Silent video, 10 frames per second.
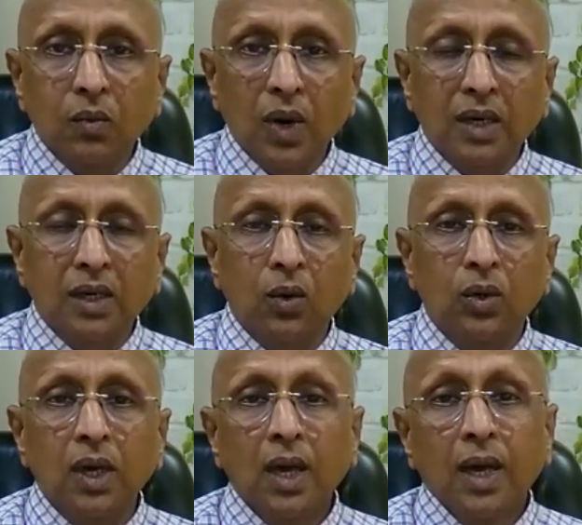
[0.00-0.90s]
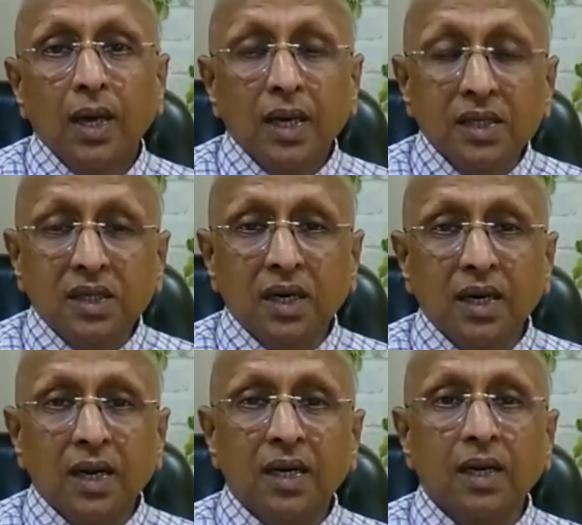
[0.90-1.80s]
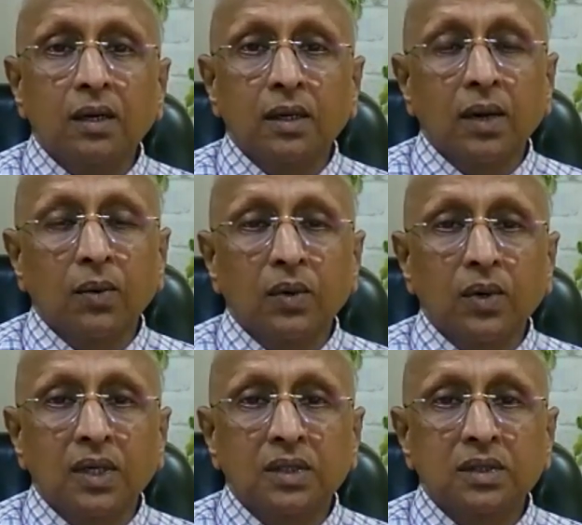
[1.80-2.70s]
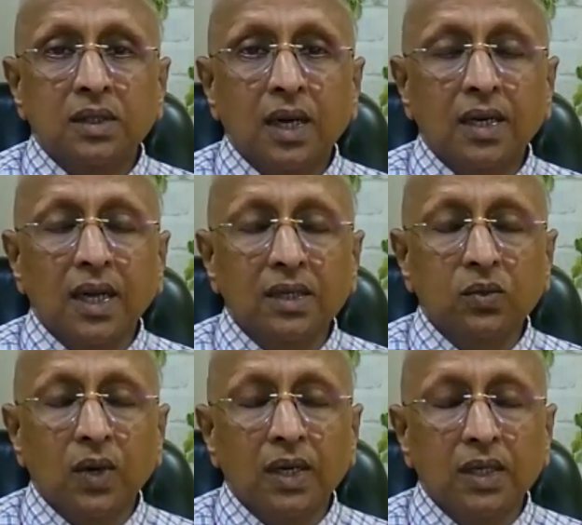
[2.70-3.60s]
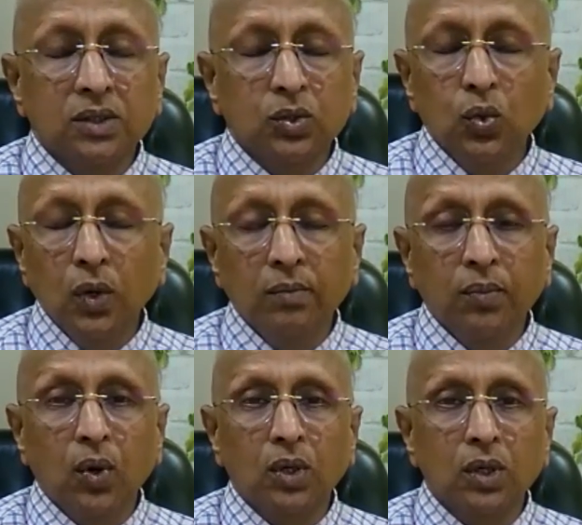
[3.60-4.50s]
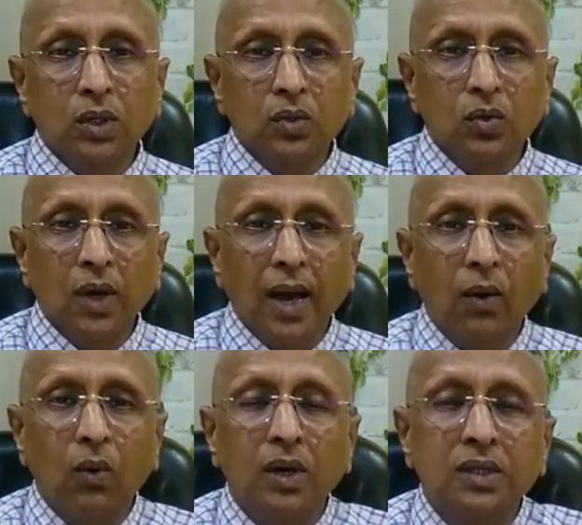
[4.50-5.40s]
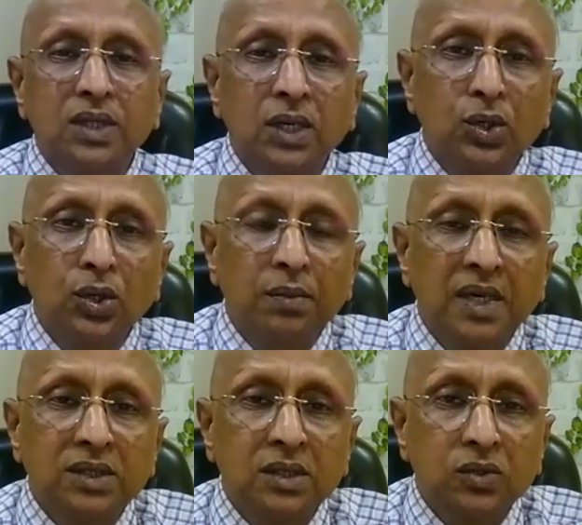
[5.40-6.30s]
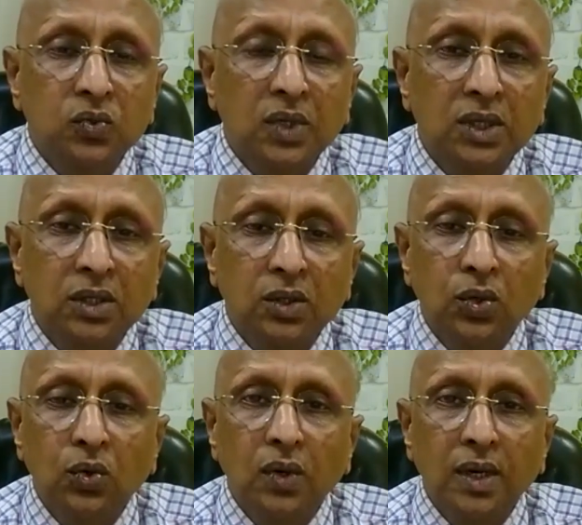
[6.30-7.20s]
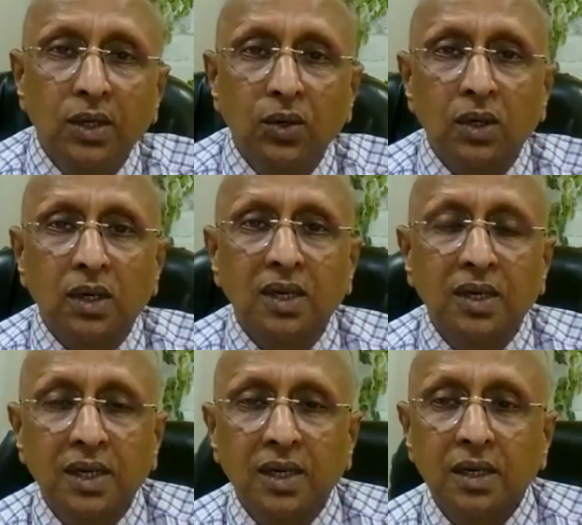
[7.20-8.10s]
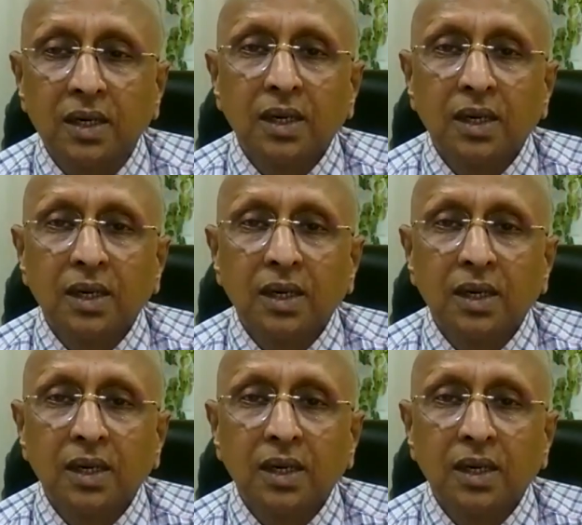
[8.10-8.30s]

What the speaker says: worked out is correct, it never works. And that's why it is too important to have a genuine medicines with you in your clinic.